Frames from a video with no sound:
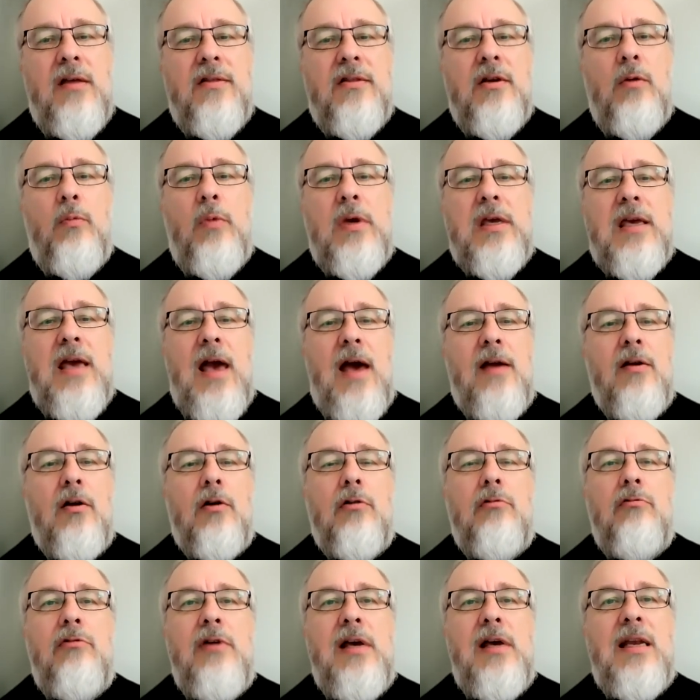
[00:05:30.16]
that we
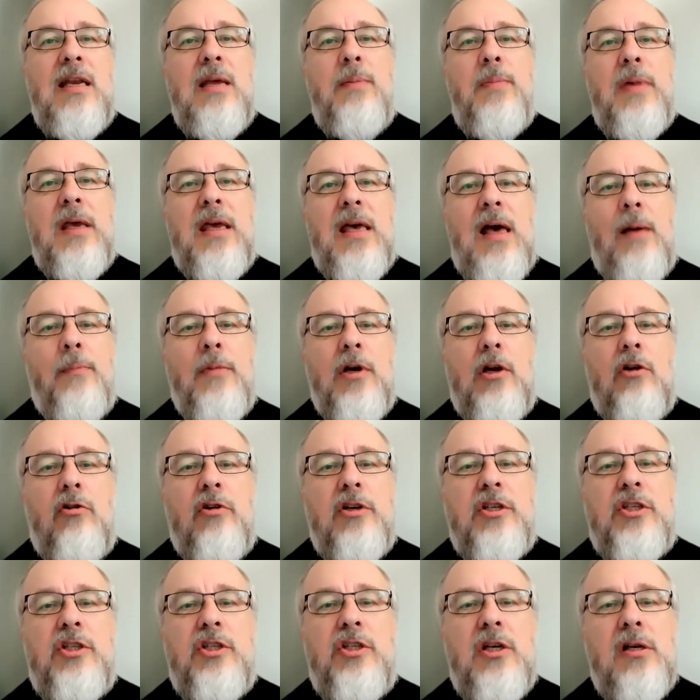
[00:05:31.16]
cannot really become a
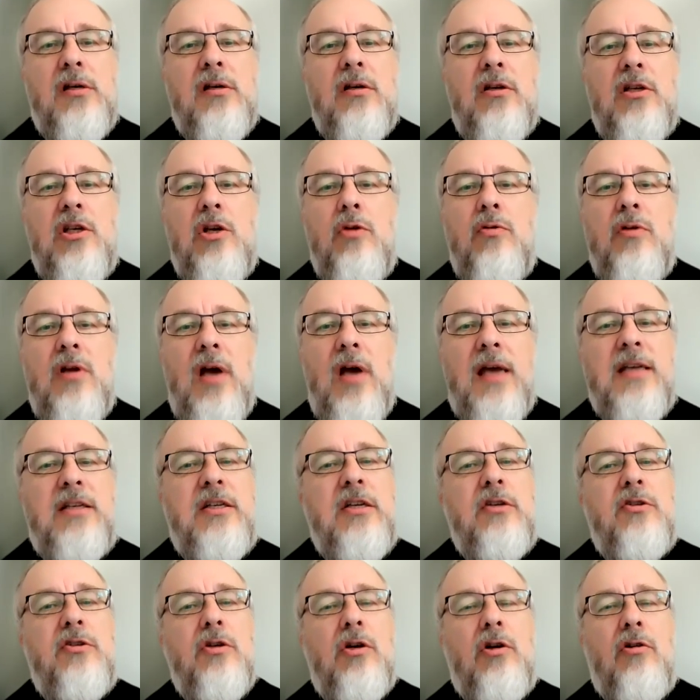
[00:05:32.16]
Christian
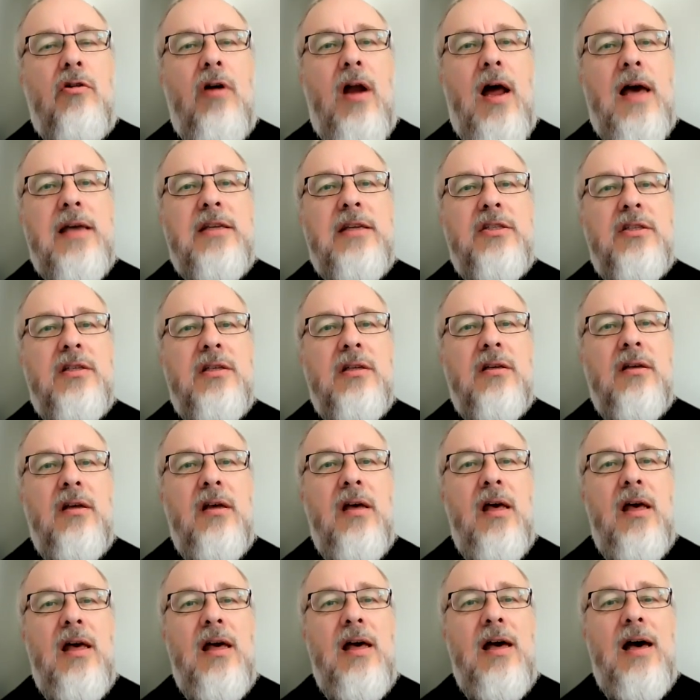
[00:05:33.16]
united to Christ
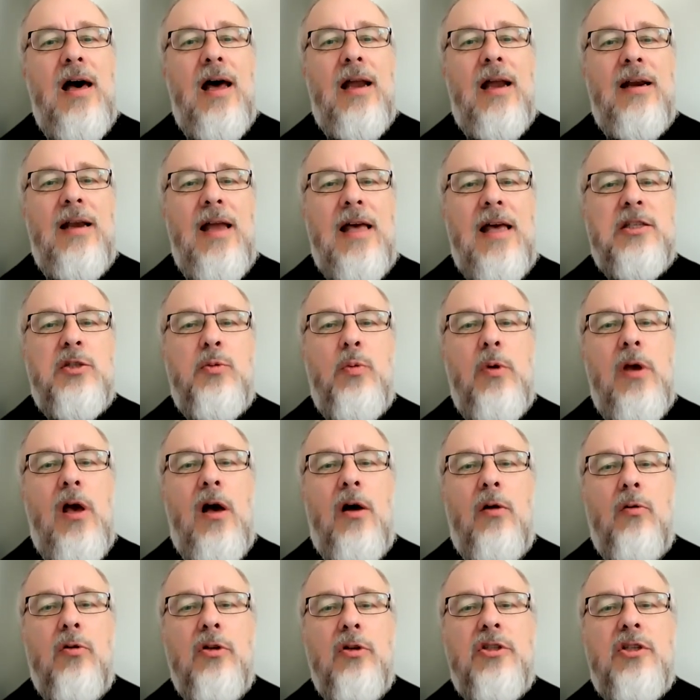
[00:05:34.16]
unless we
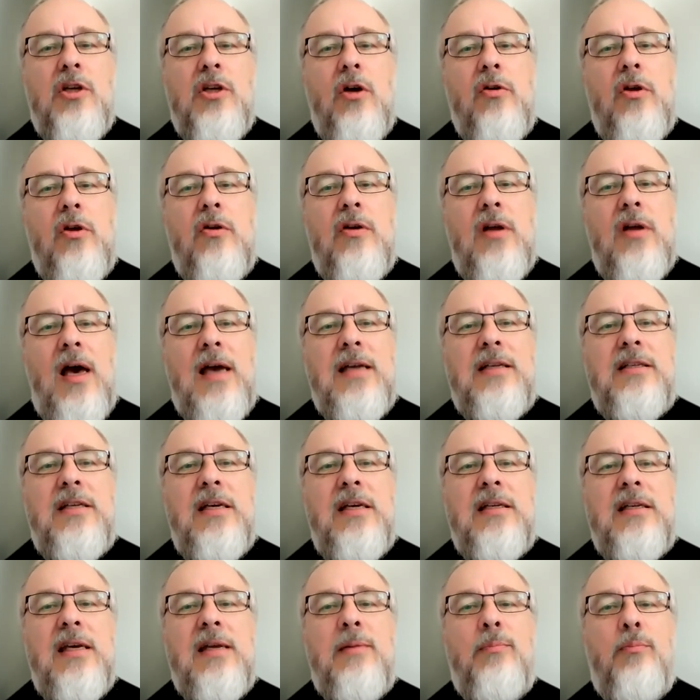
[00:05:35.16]
are also
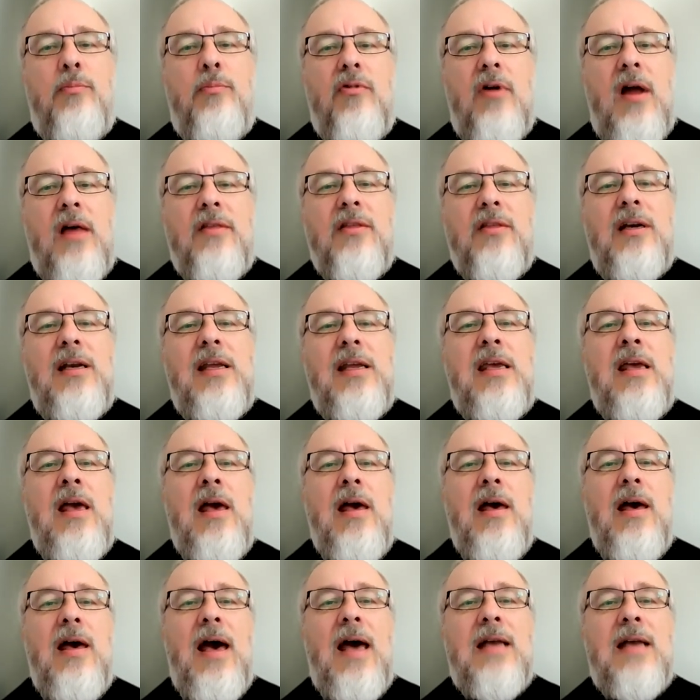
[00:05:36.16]
united in brotherly
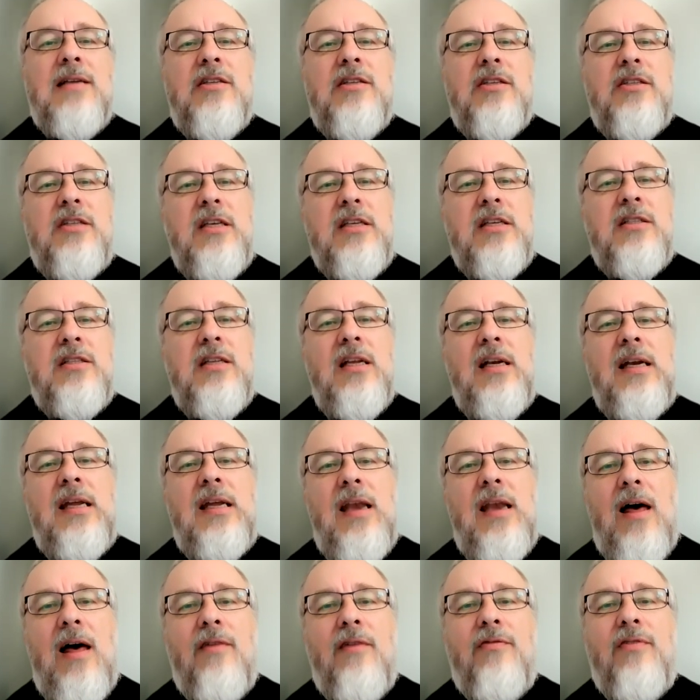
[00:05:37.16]
and sisterly
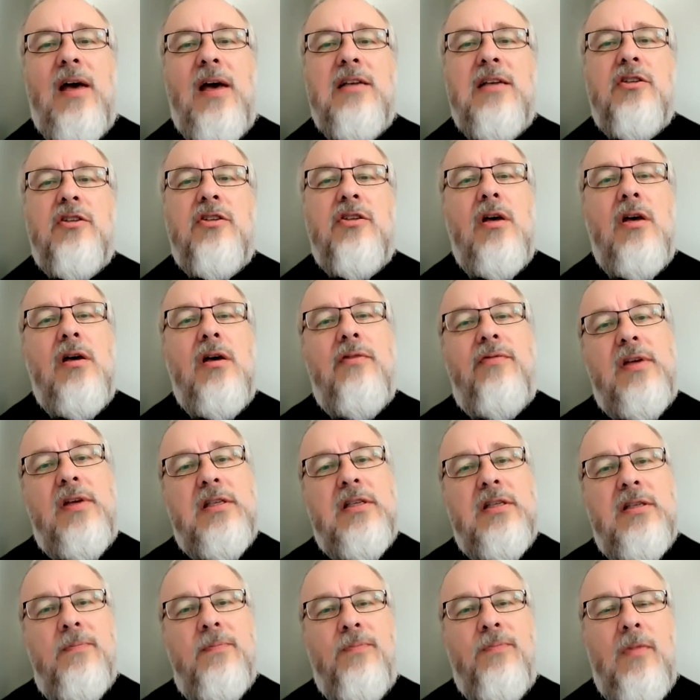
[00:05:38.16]
love and
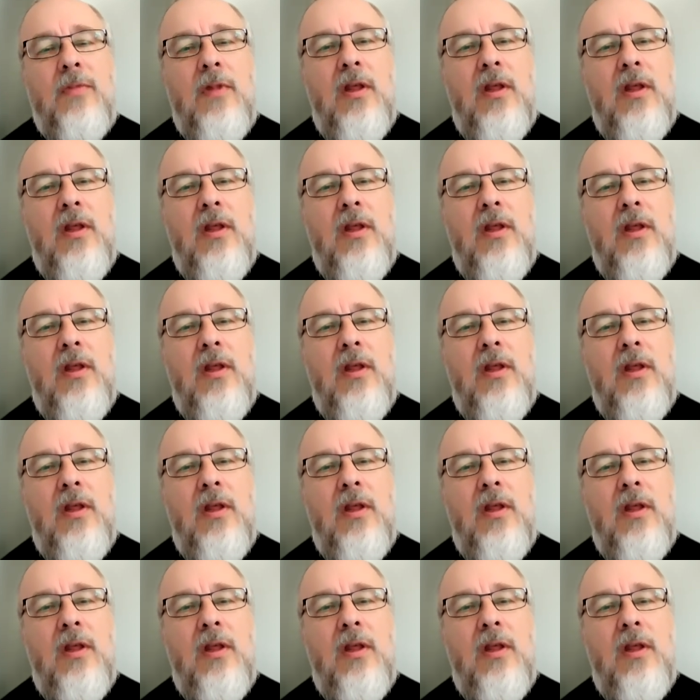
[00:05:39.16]
service,